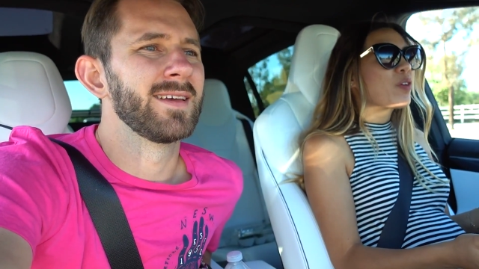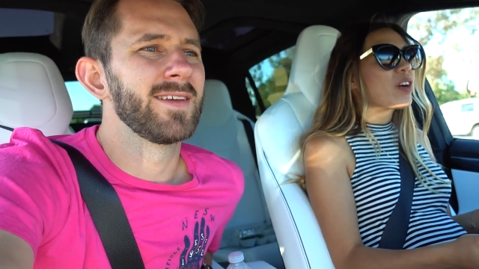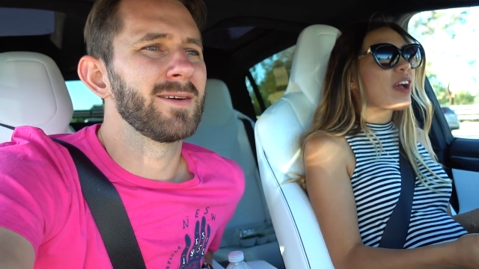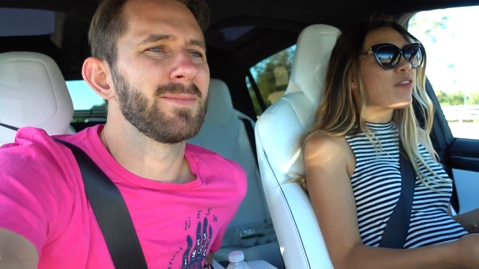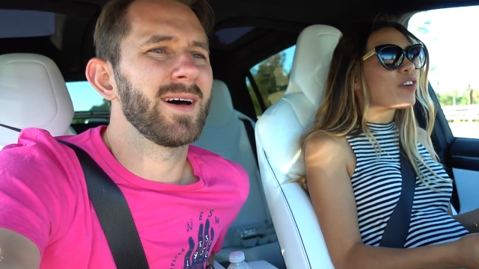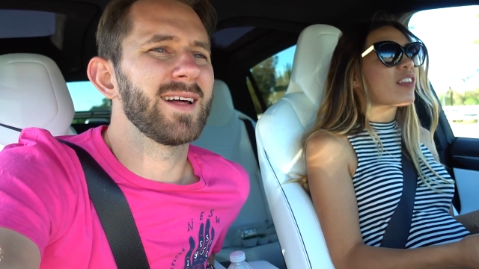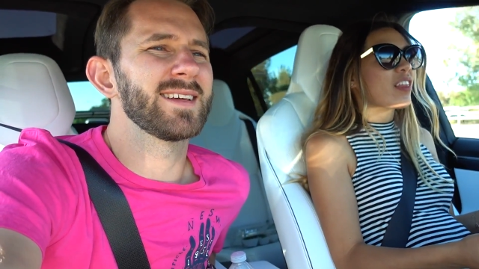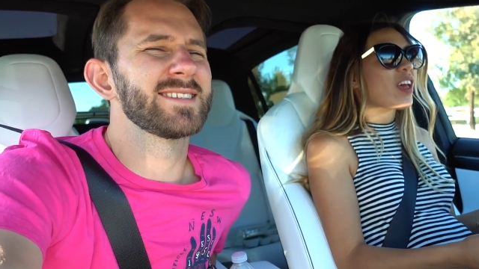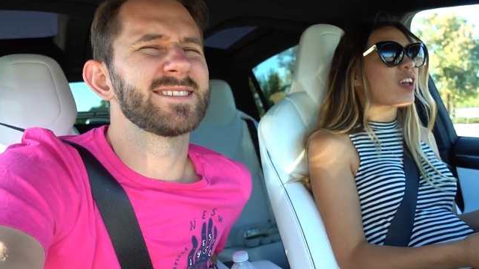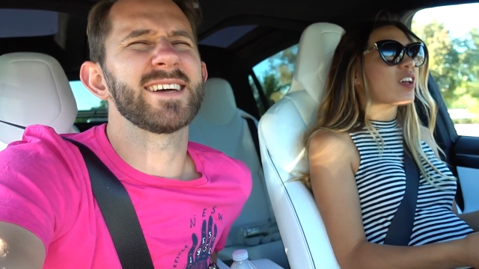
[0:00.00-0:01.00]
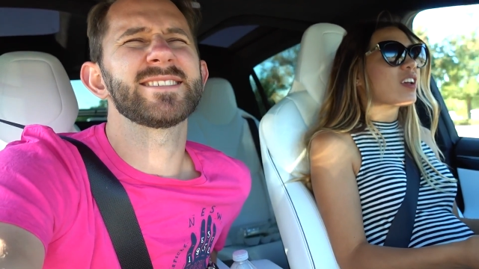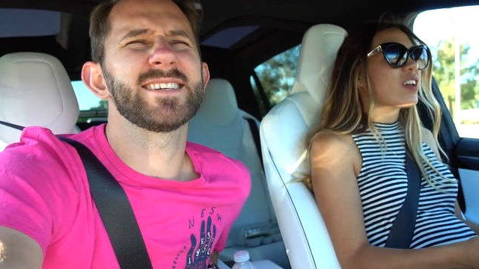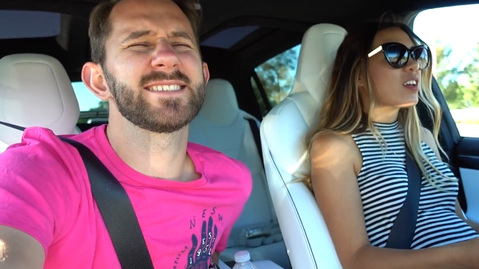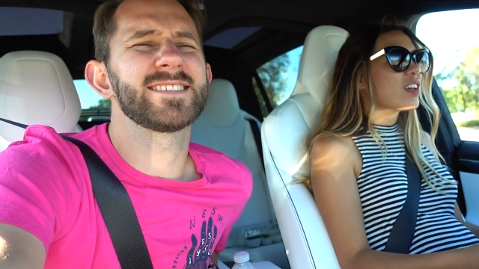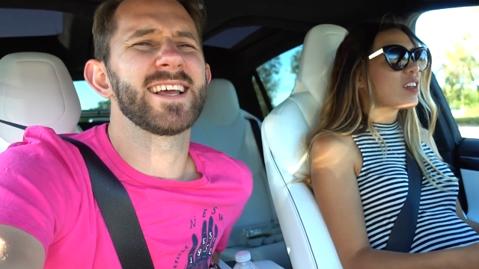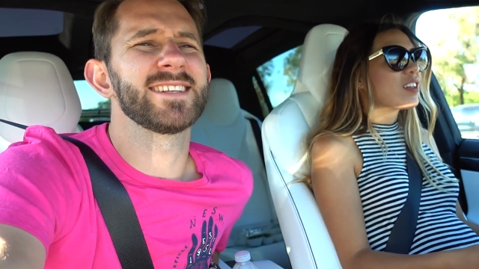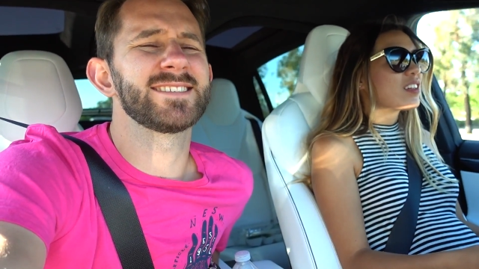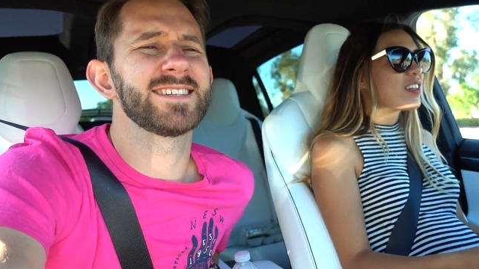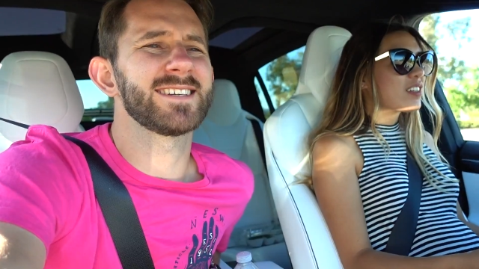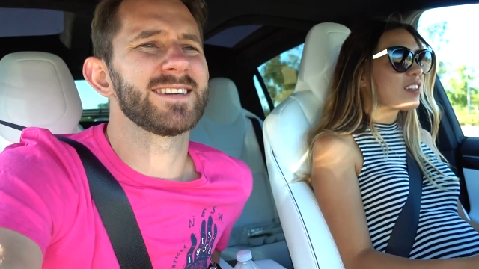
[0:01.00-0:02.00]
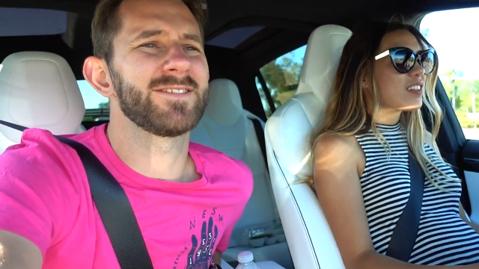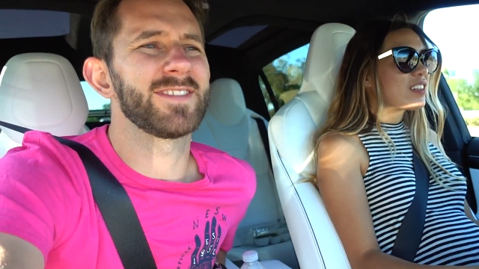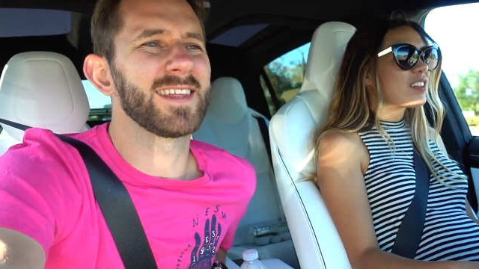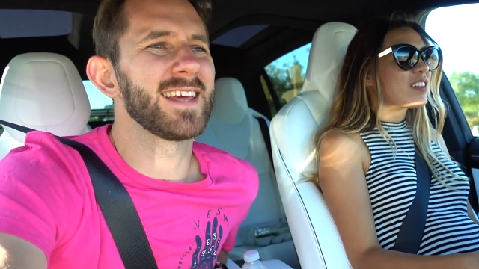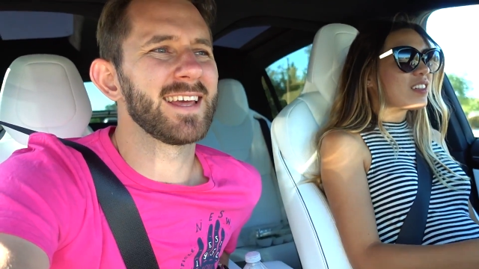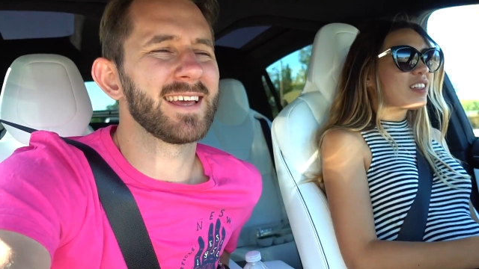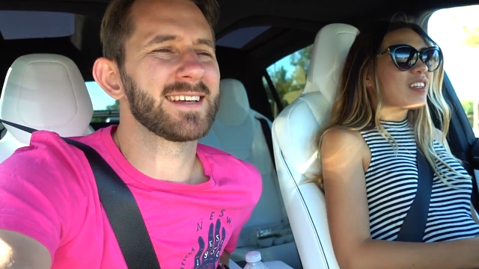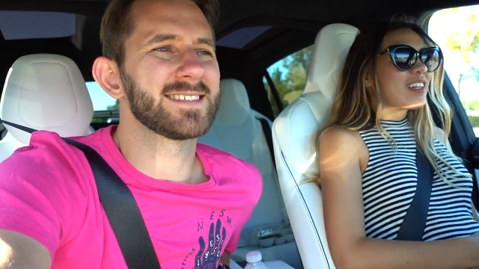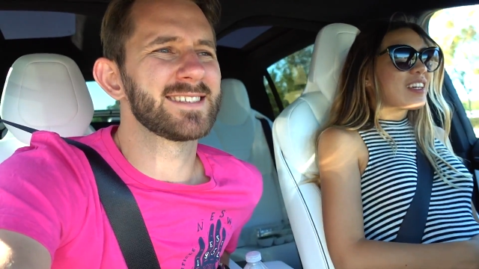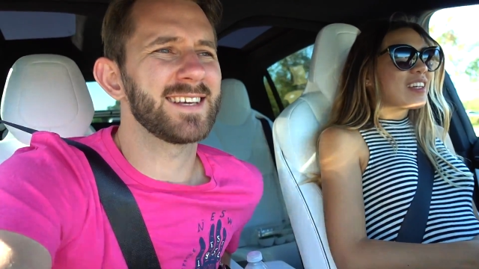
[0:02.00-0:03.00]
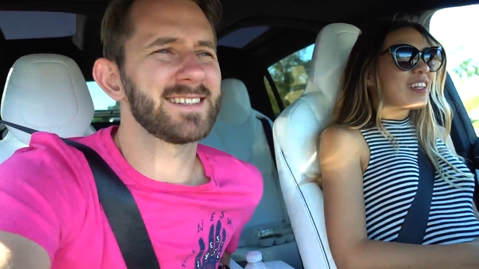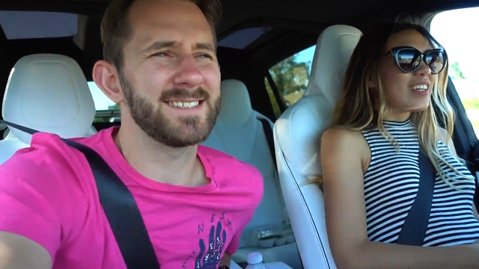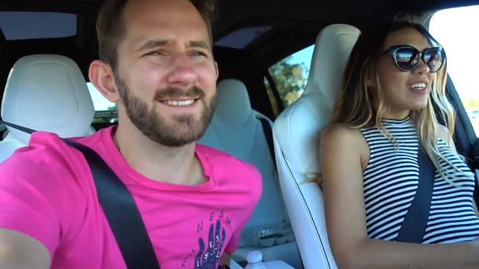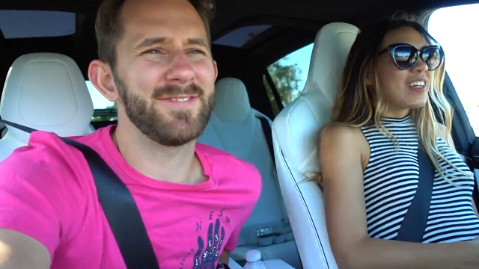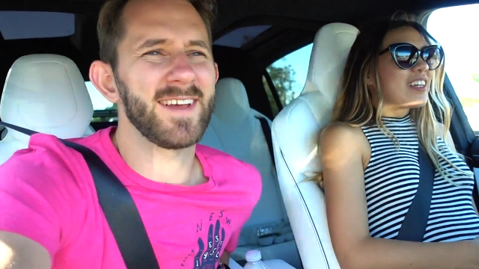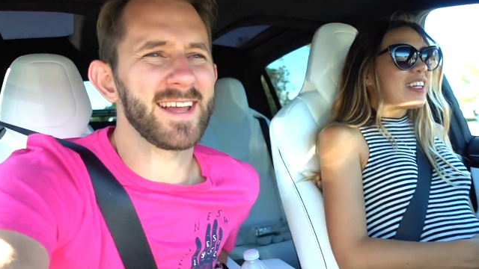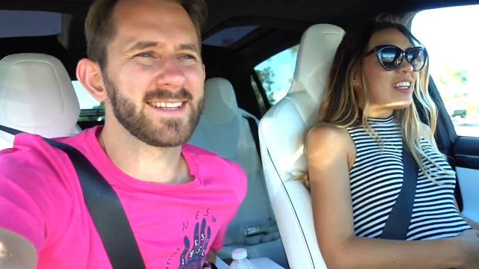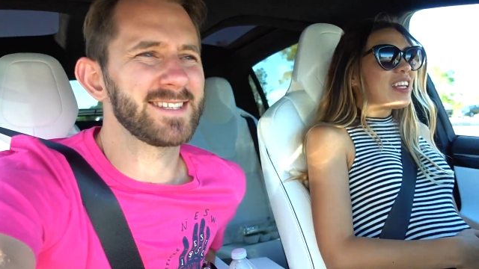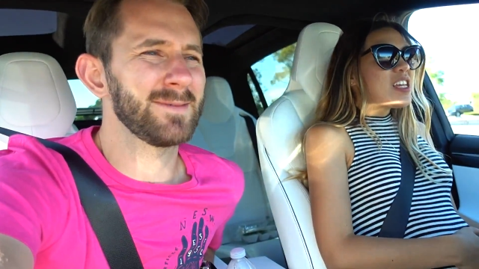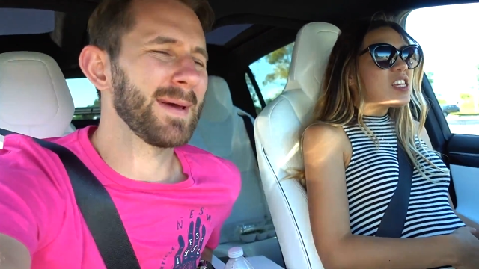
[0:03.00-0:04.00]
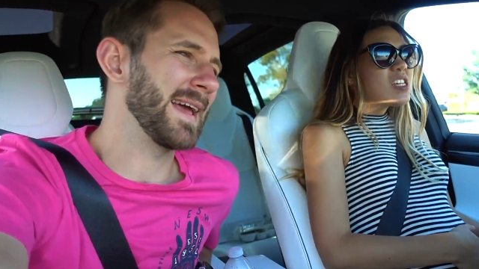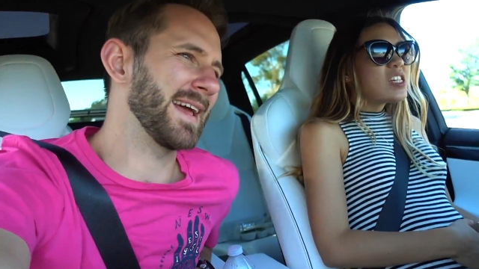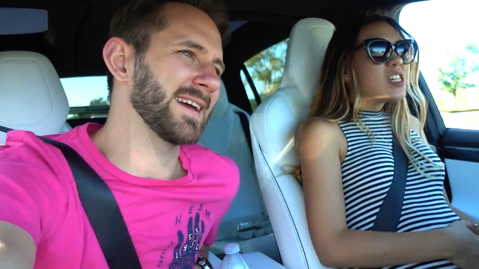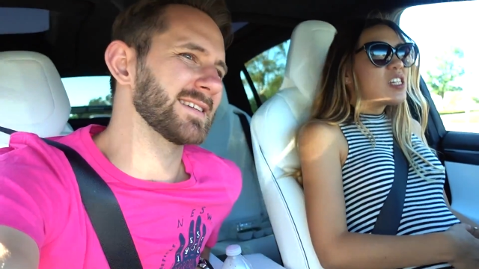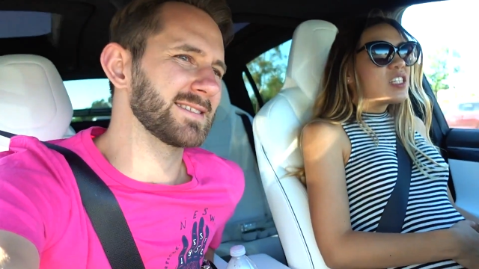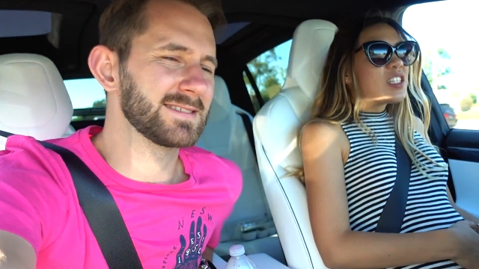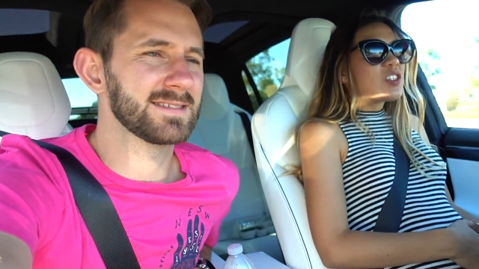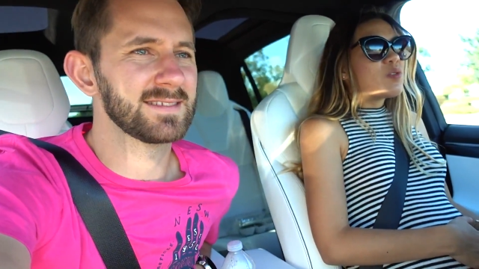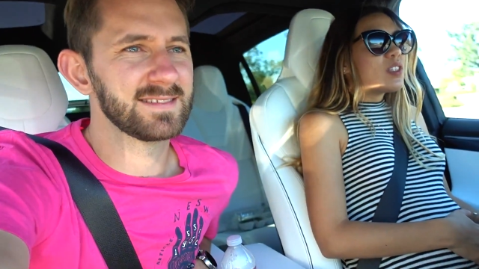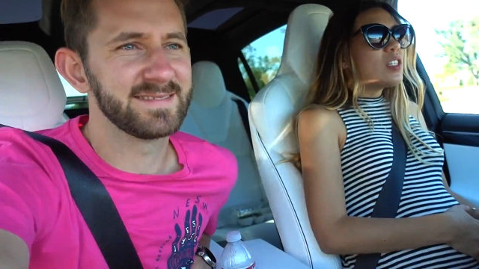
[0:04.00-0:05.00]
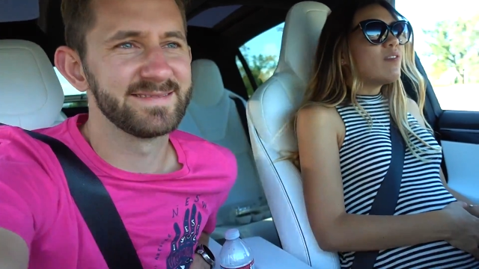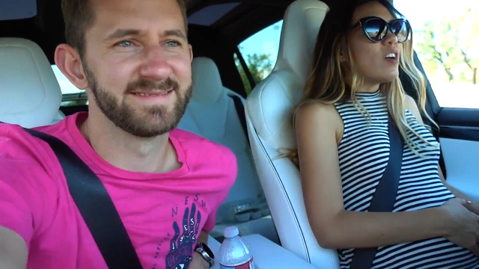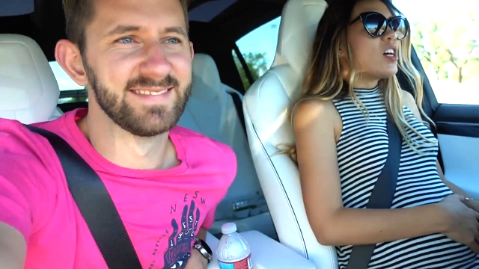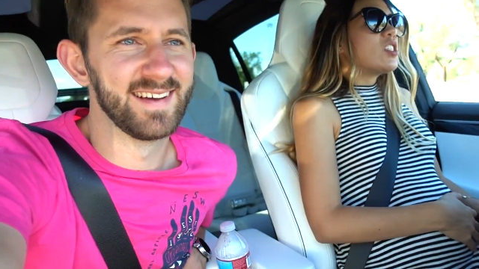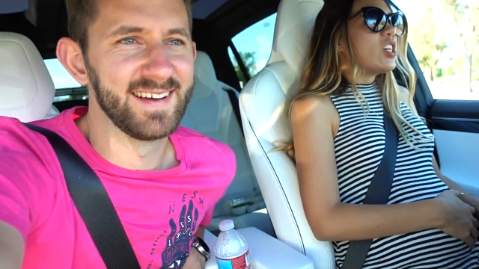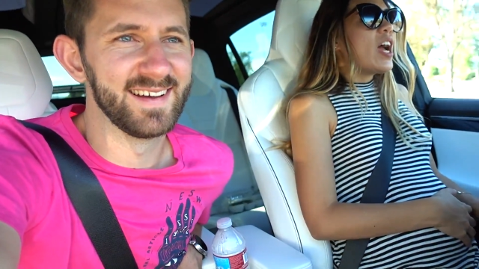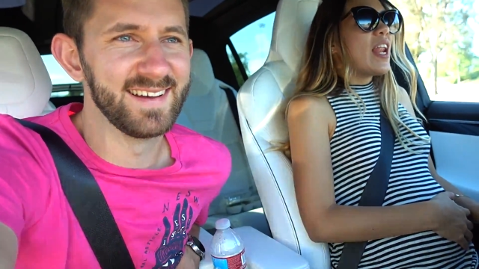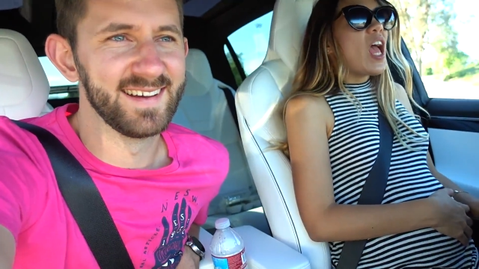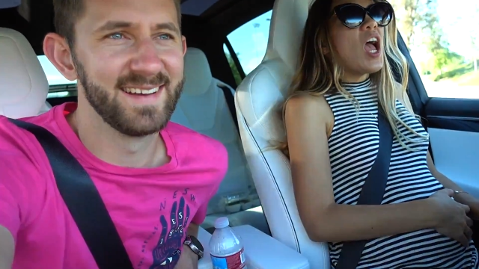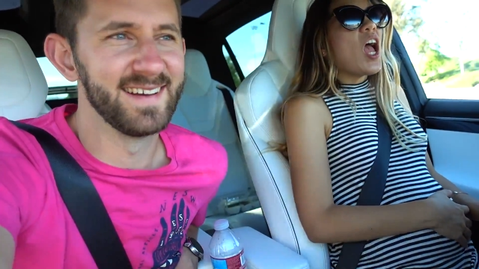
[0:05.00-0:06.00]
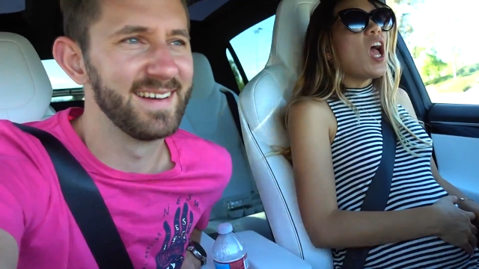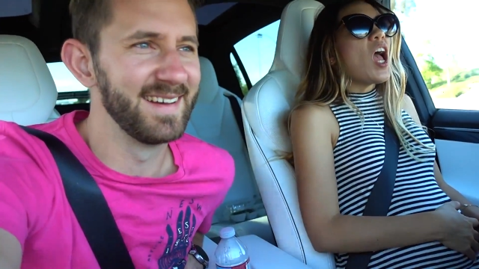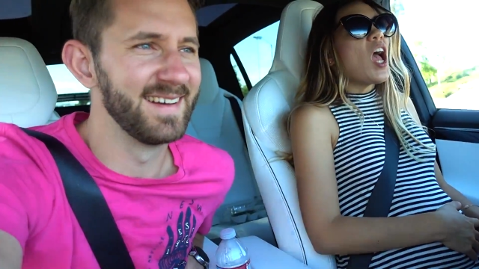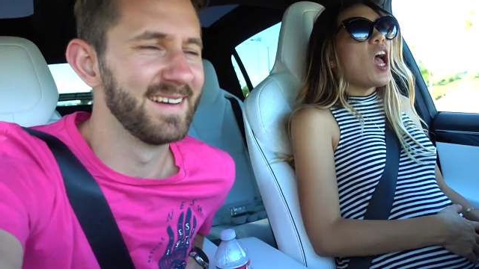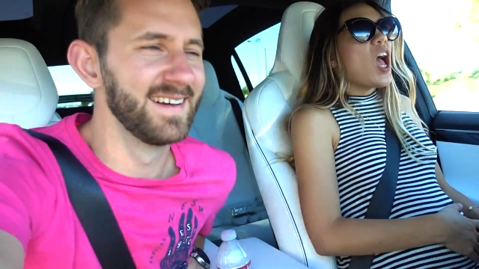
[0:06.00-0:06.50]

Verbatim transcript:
Speaker 1: for it.
Speaker 2: Your body's such a sensitive thing. It's such a fancy
Speaker 1: pants. It is. It's really frustrating.